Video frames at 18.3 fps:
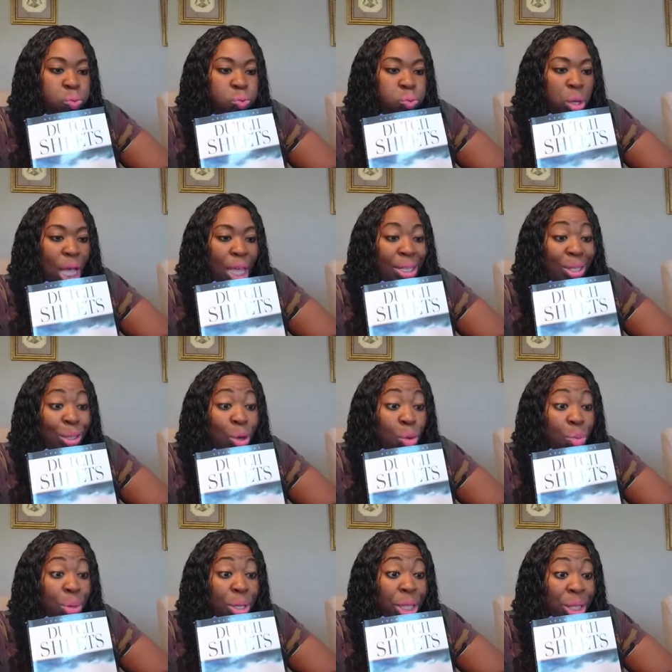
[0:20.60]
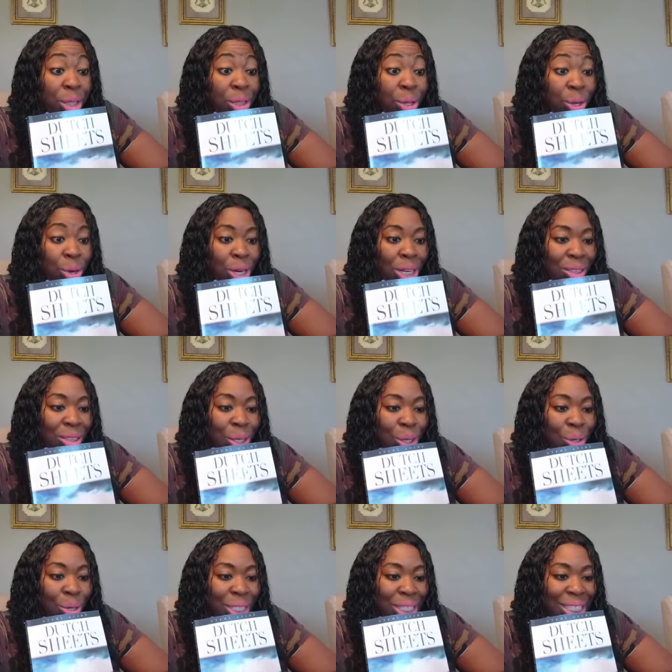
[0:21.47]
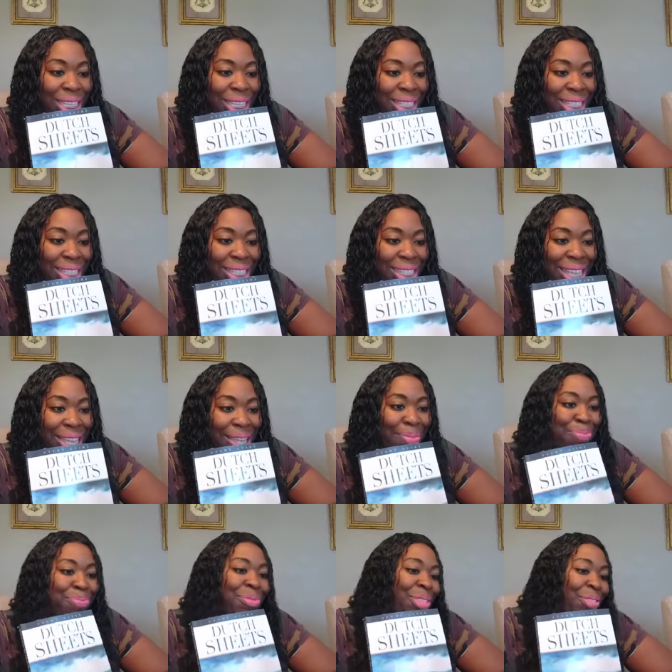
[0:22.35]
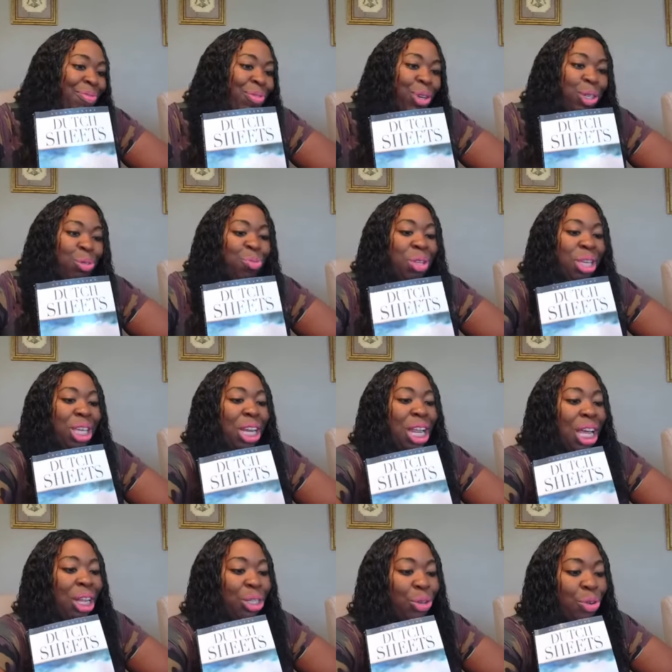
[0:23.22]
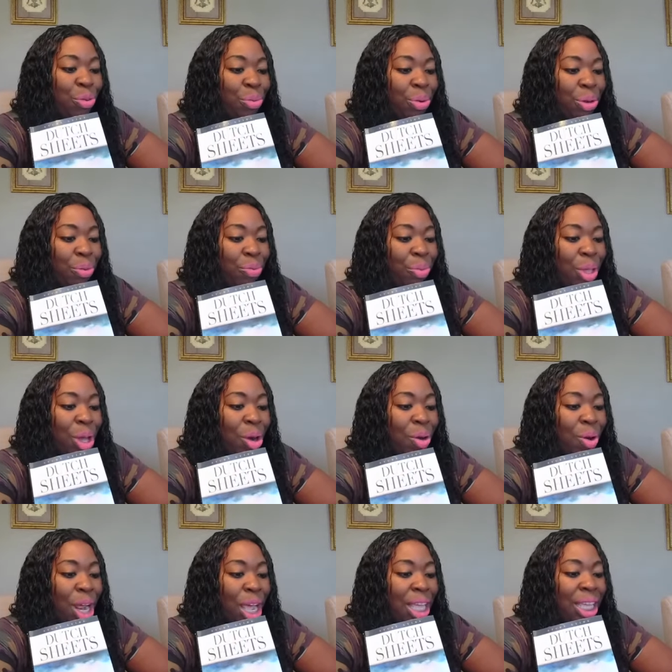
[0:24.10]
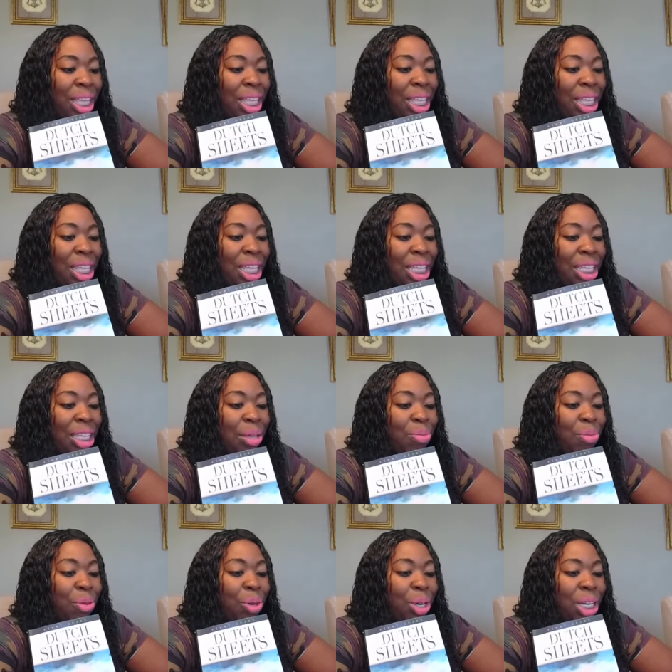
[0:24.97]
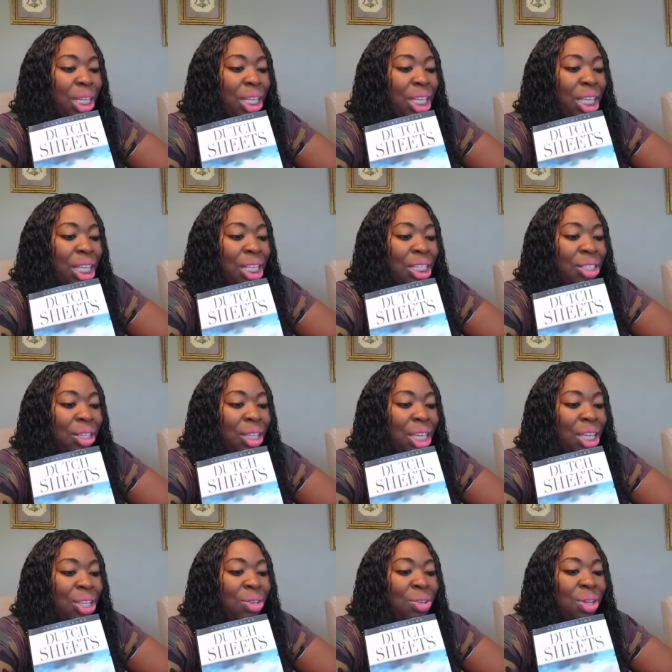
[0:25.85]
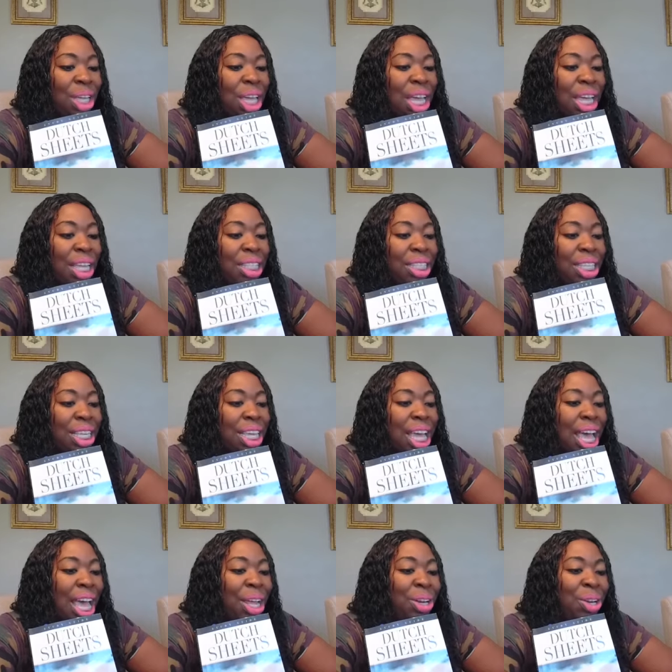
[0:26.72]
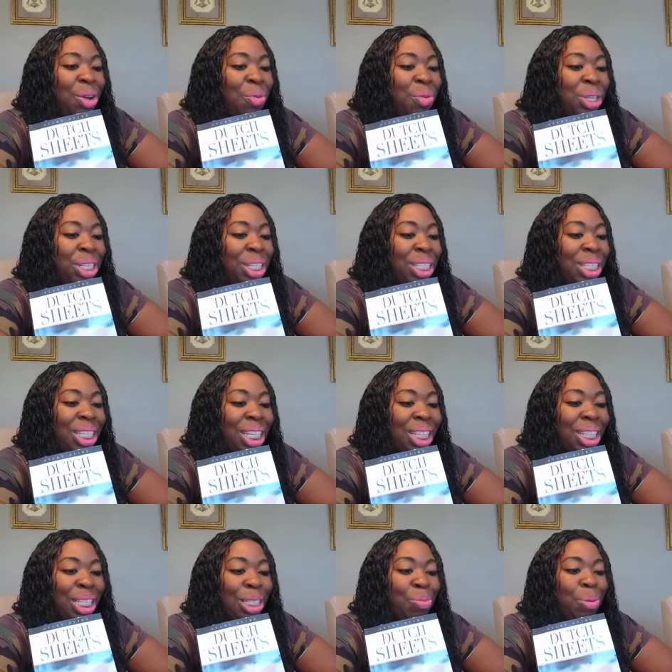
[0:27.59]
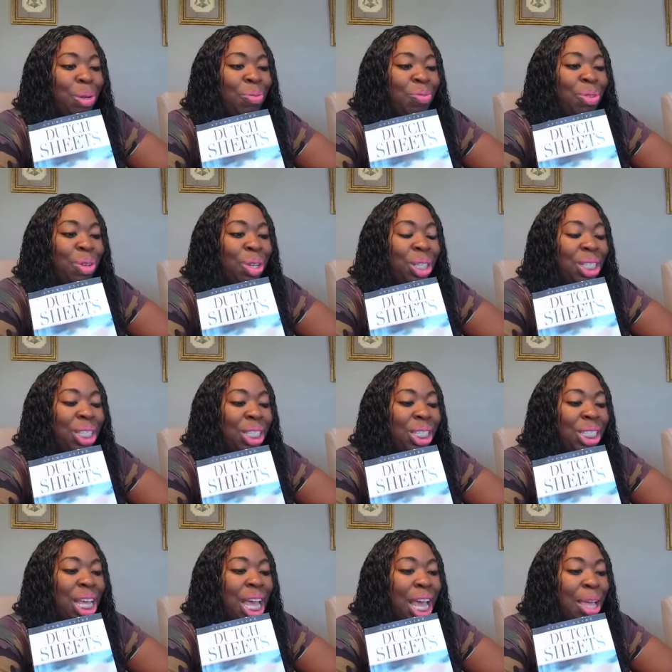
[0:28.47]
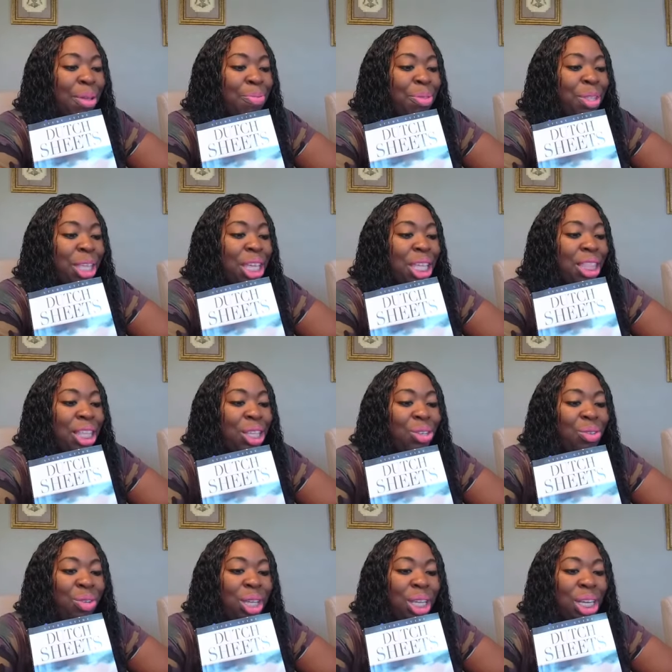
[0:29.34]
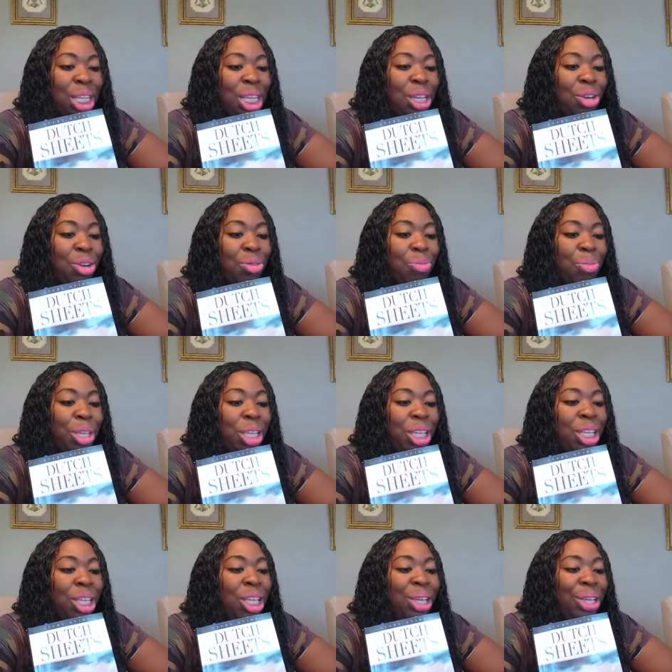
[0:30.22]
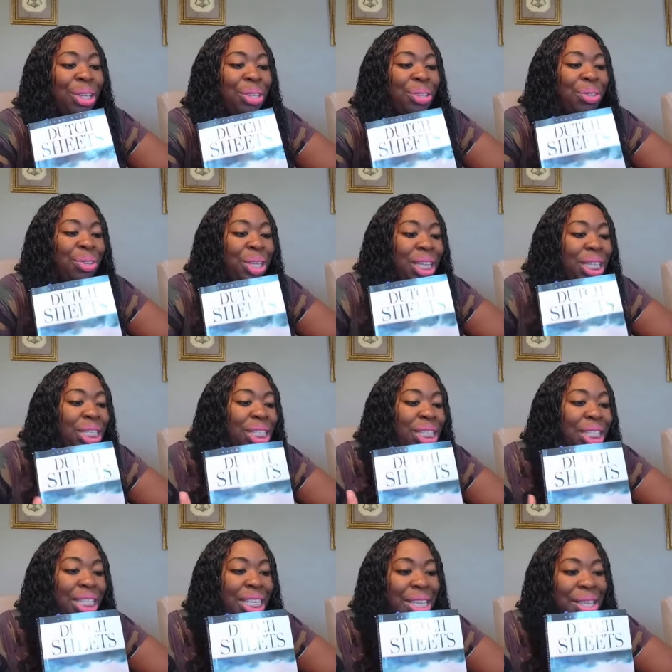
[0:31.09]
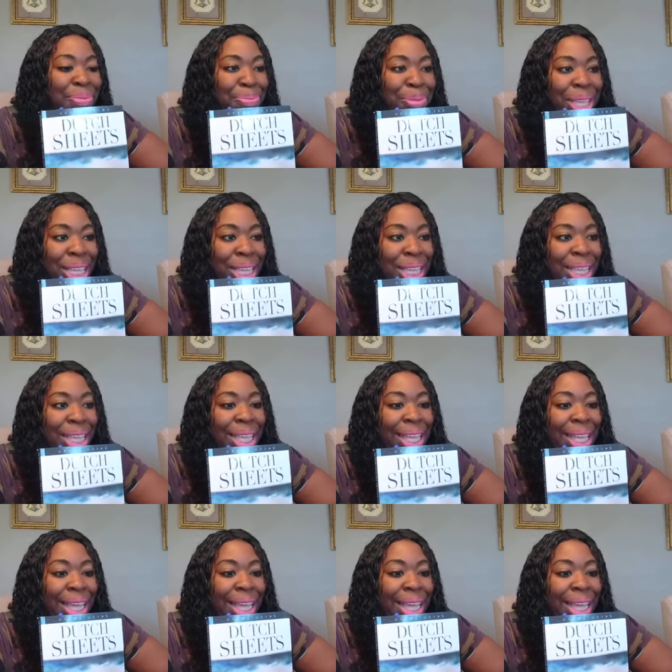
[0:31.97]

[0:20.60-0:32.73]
October the 3rd, if the Lord says the same, first week in October. All right. Good morning. So can you guys, I know we just did this, but if you could just type that you can hear me, you can see me.